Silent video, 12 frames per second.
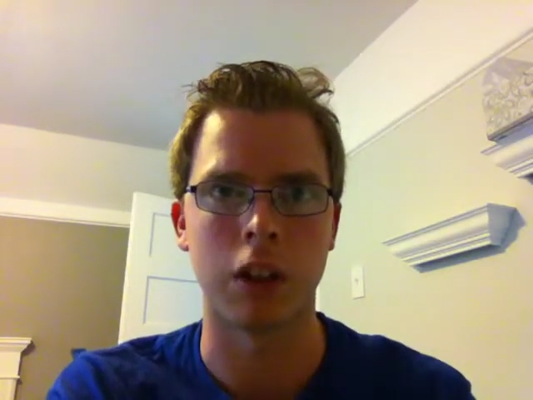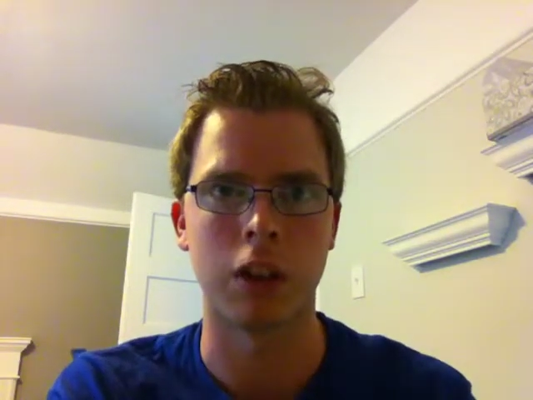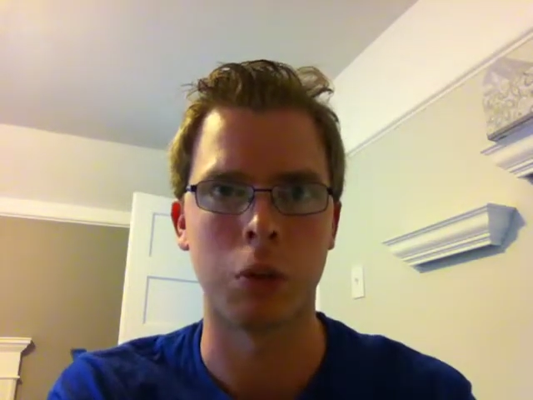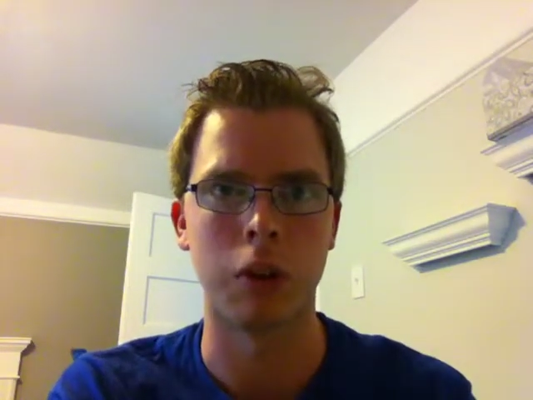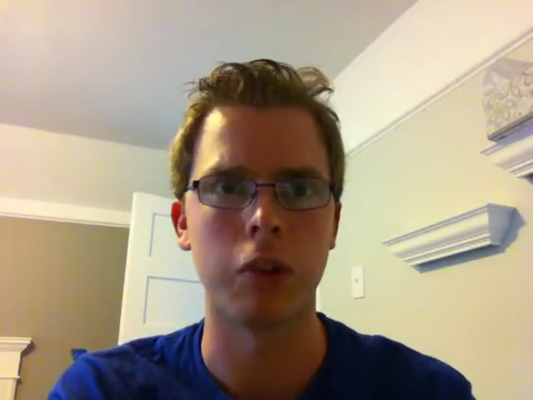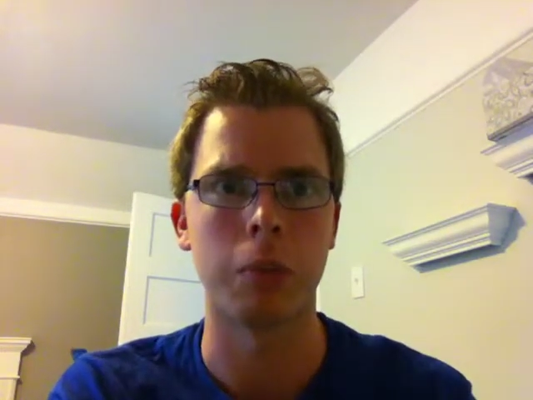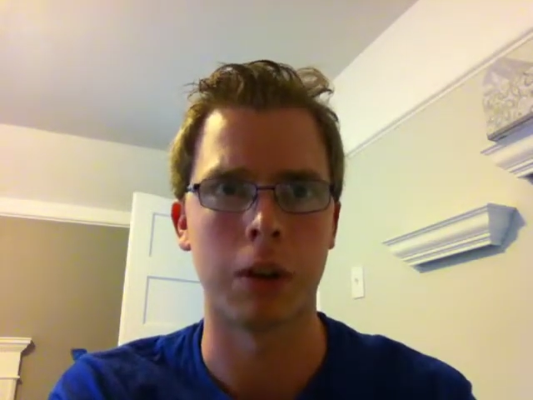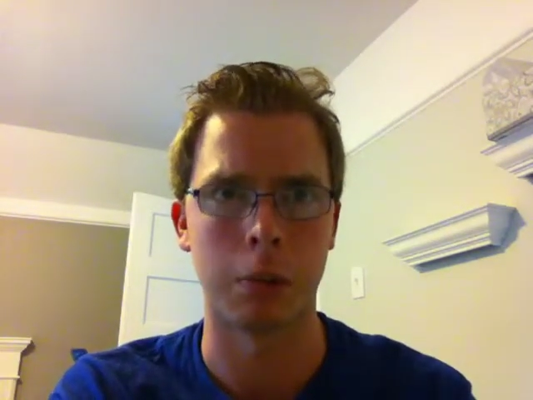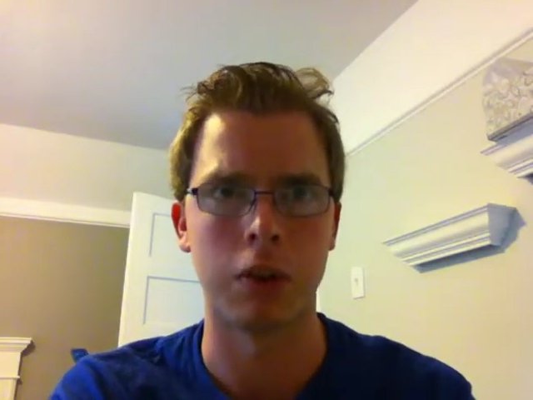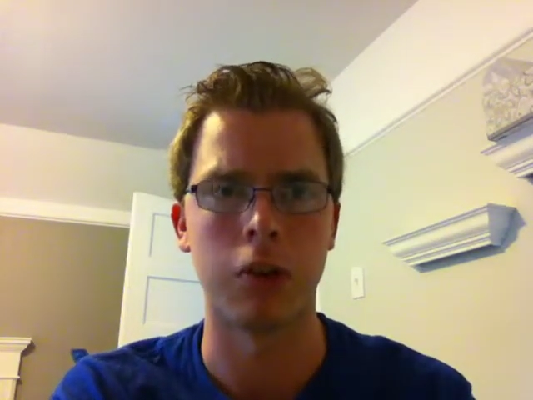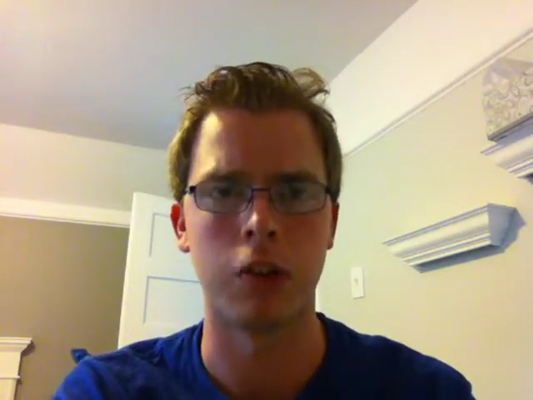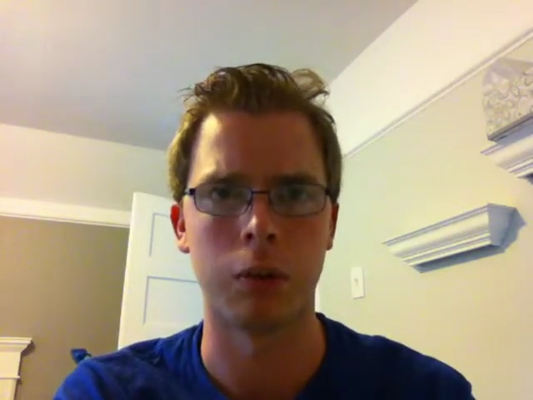And it was a
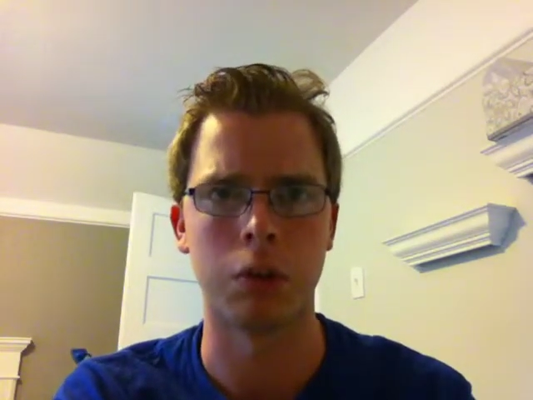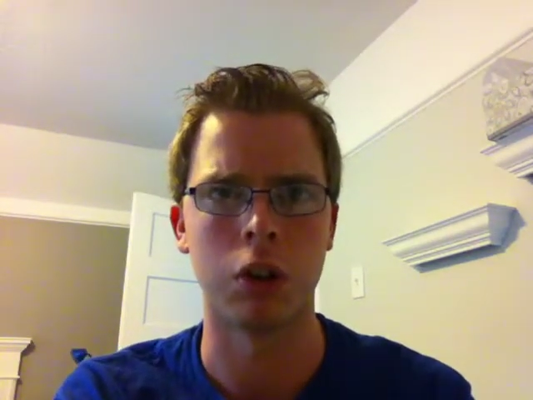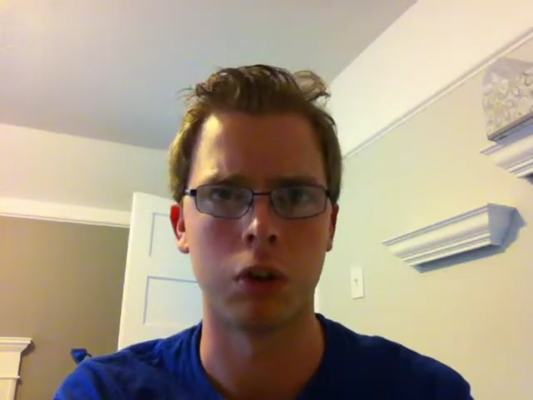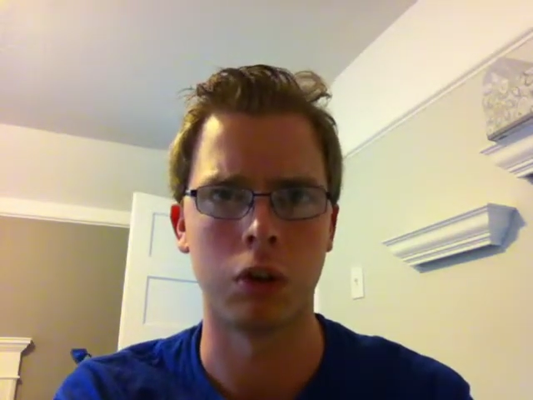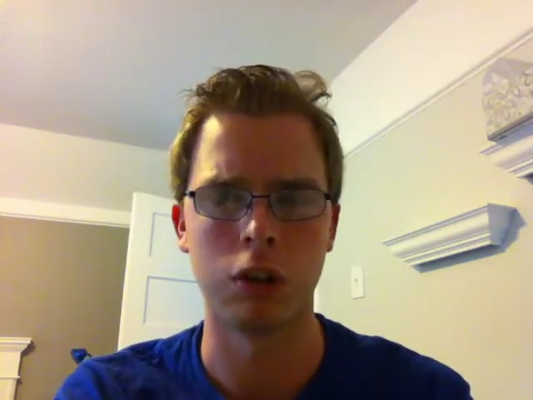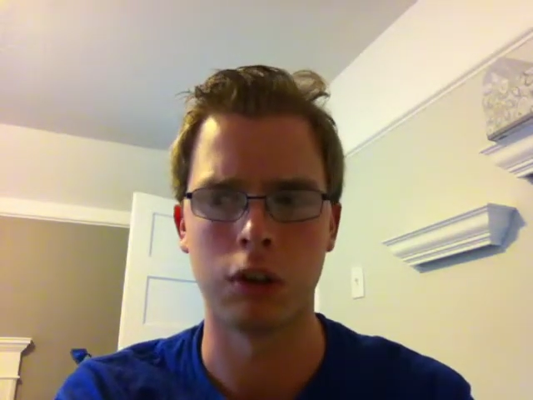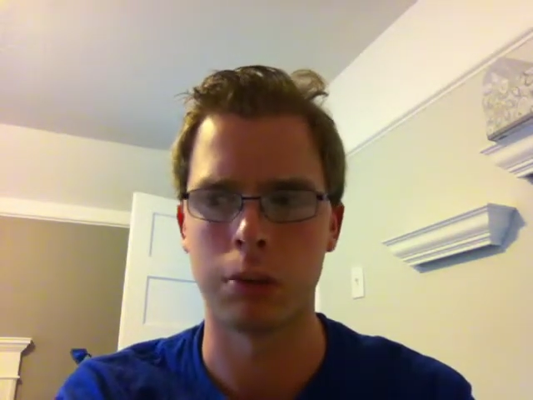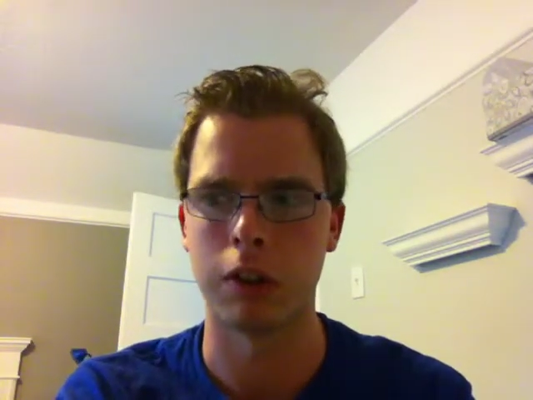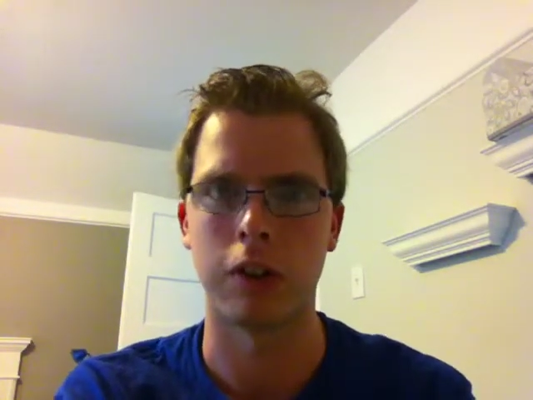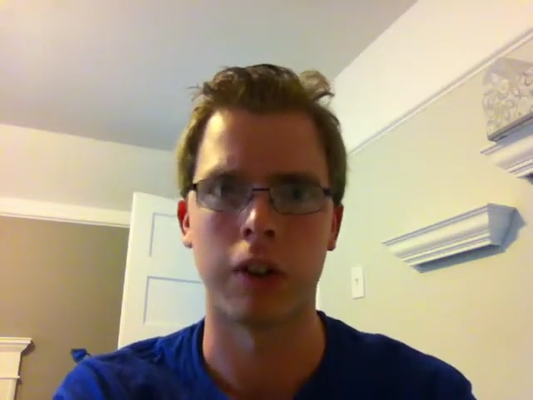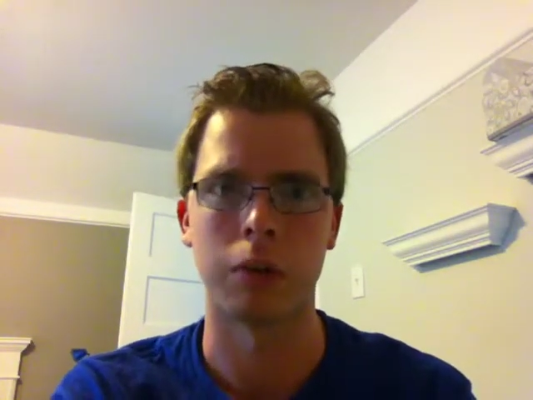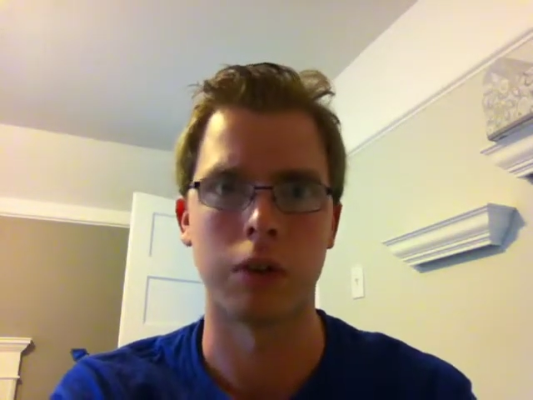bummer to see him go early
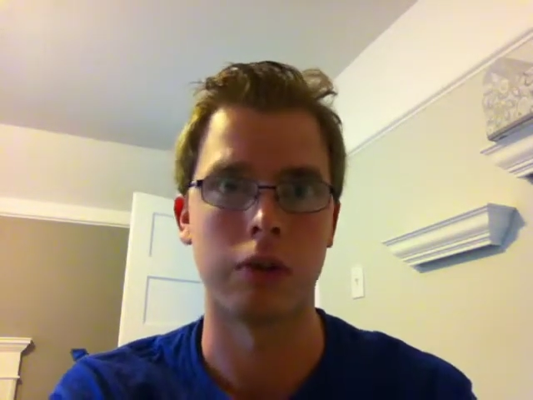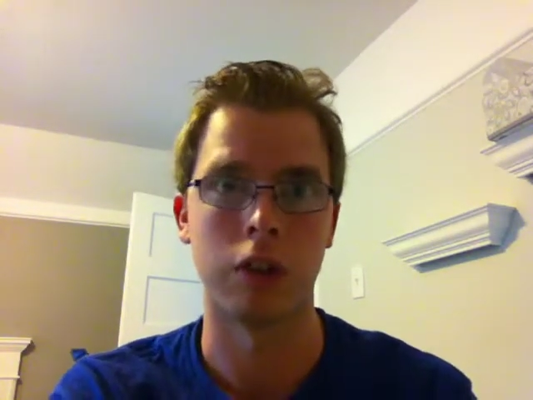because I would have